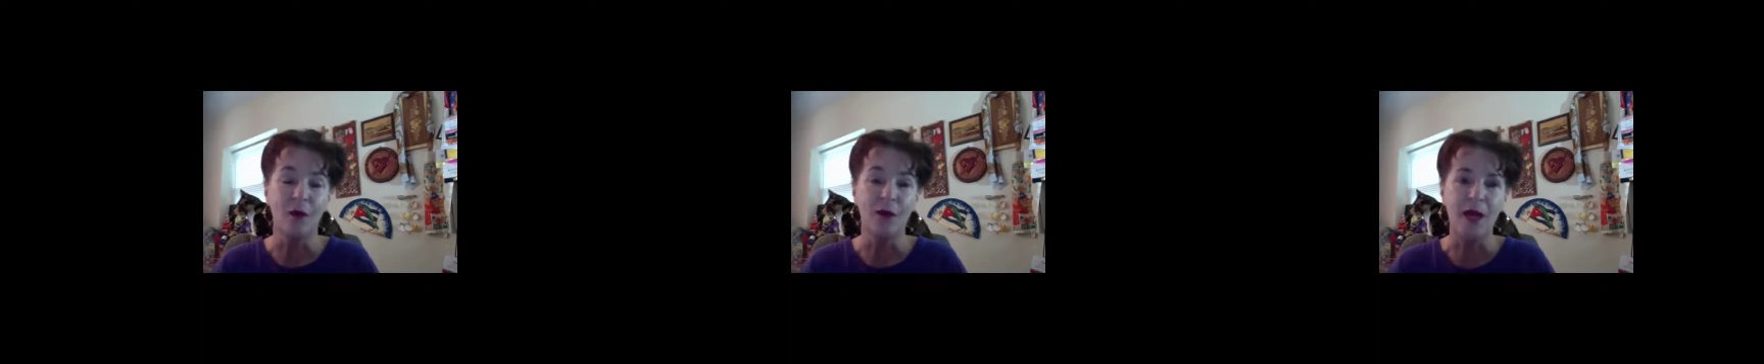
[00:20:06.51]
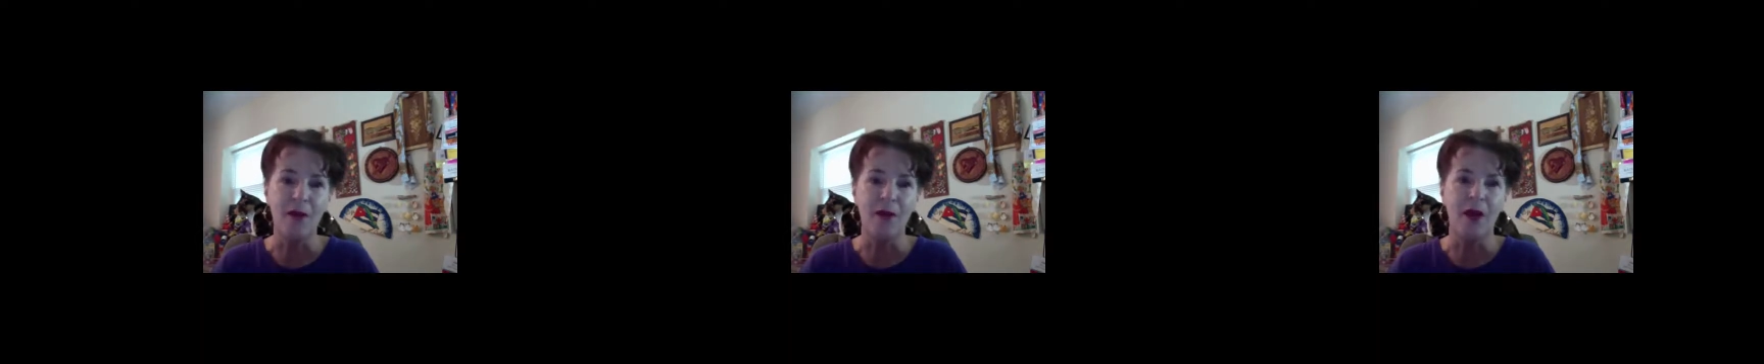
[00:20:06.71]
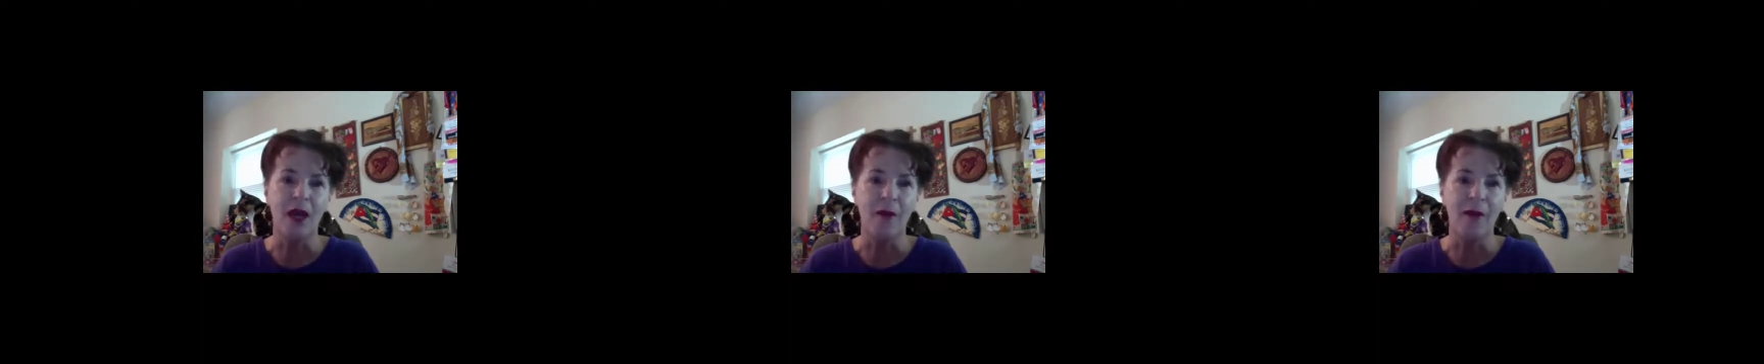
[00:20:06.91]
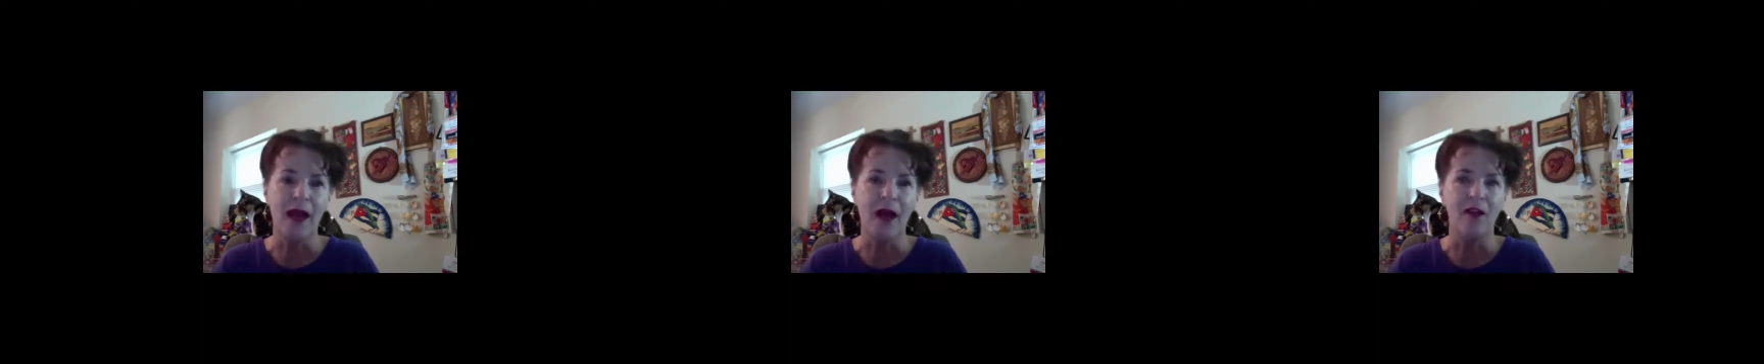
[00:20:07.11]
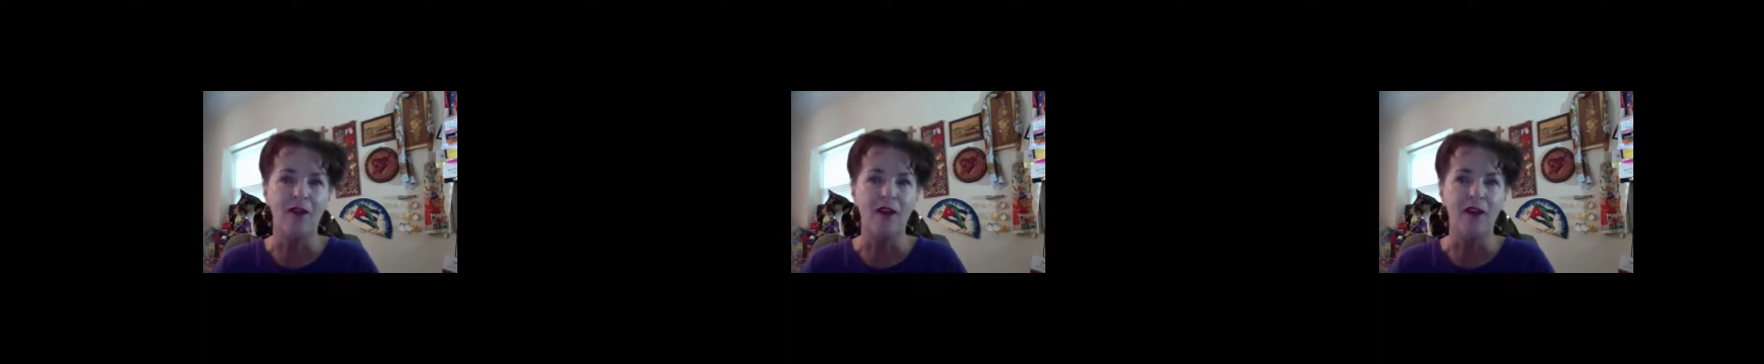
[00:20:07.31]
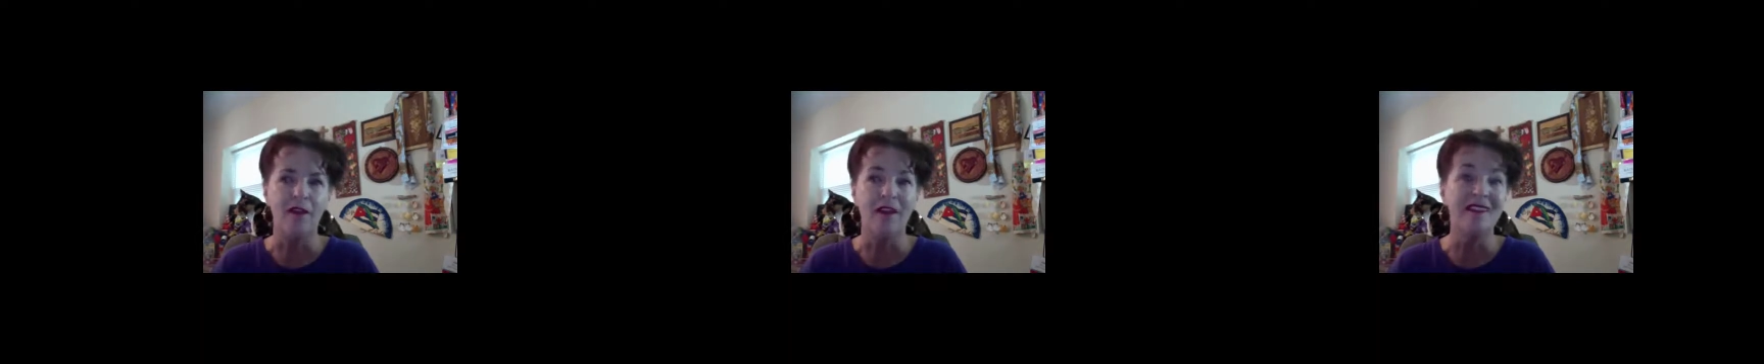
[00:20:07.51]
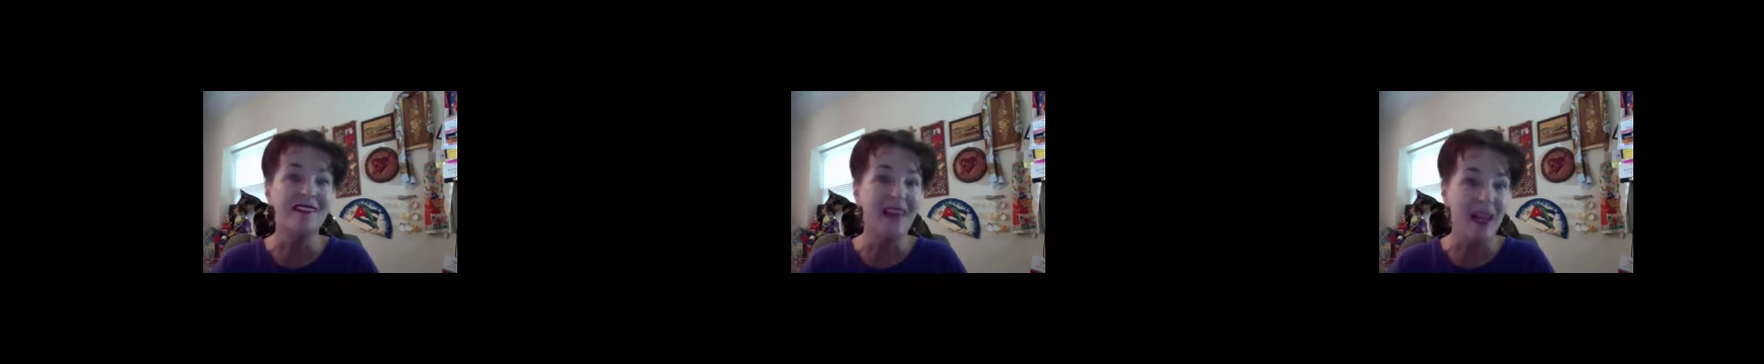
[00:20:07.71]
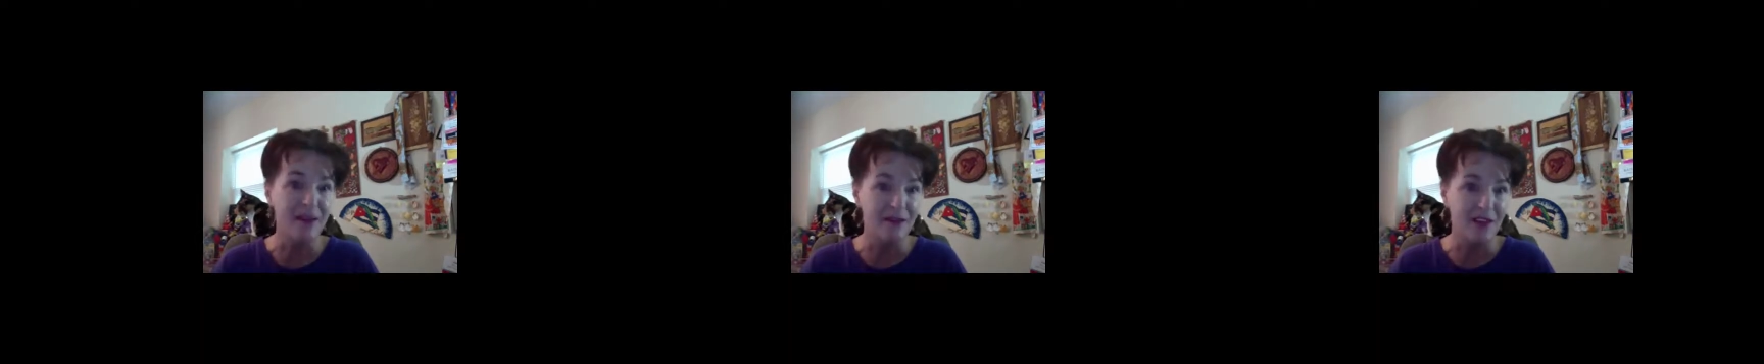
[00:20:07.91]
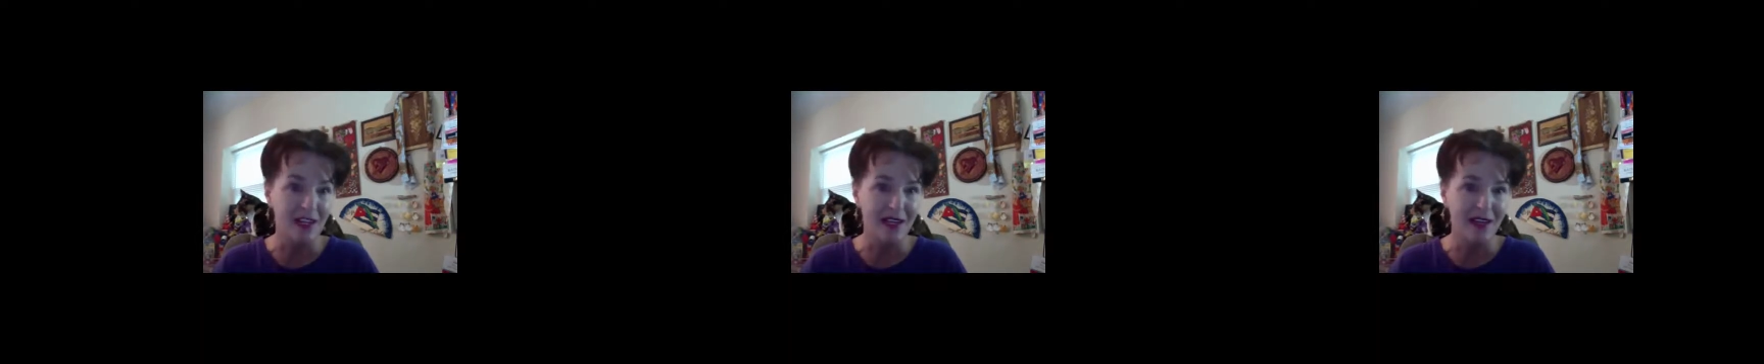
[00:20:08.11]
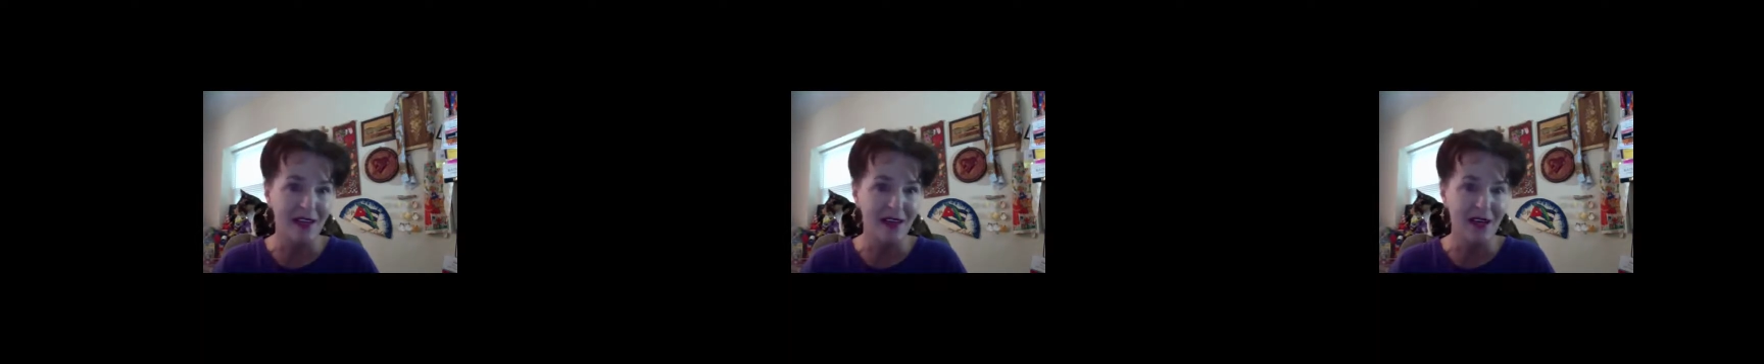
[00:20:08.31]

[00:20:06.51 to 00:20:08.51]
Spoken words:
people about the safety,